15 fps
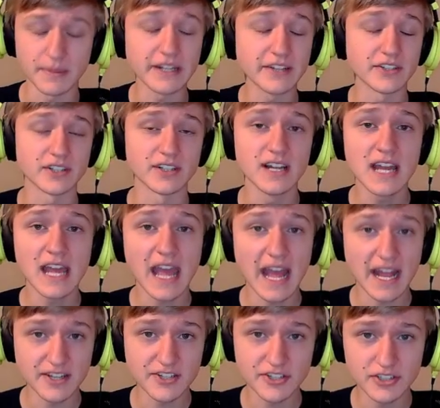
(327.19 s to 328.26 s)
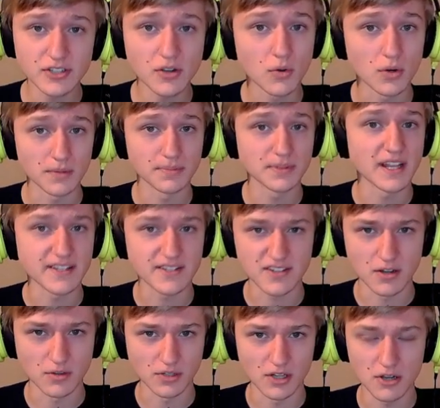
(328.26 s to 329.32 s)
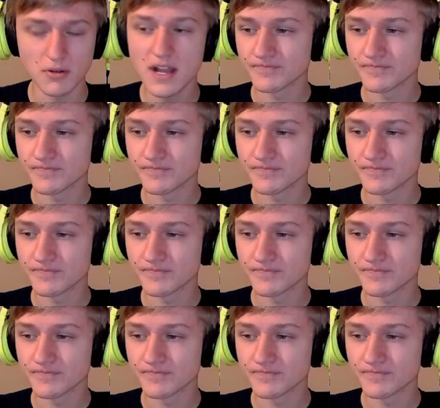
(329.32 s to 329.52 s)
either enter or play solo.